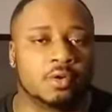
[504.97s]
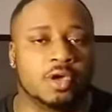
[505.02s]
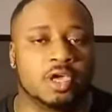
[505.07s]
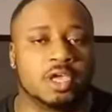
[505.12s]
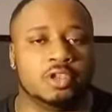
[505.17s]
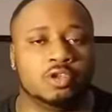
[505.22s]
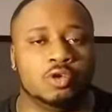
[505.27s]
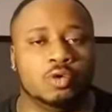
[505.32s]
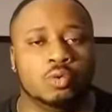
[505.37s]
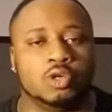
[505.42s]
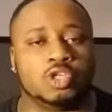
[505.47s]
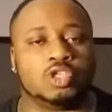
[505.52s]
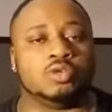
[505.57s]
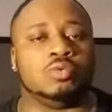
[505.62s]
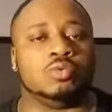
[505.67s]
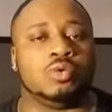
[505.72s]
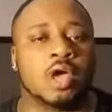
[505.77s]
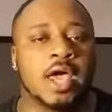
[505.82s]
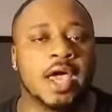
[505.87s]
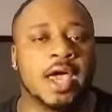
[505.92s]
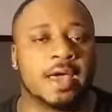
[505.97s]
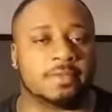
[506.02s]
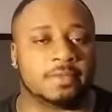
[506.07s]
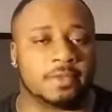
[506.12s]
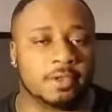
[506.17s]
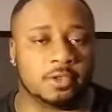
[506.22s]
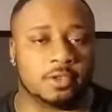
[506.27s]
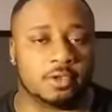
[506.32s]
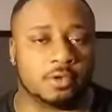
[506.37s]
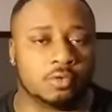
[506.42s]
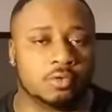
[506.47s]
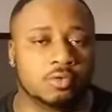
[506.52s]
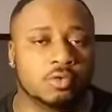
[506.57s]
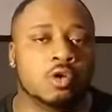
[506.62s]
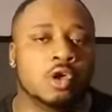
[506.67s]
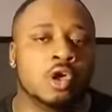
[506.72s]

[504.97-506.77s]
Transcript: and do what you have to do,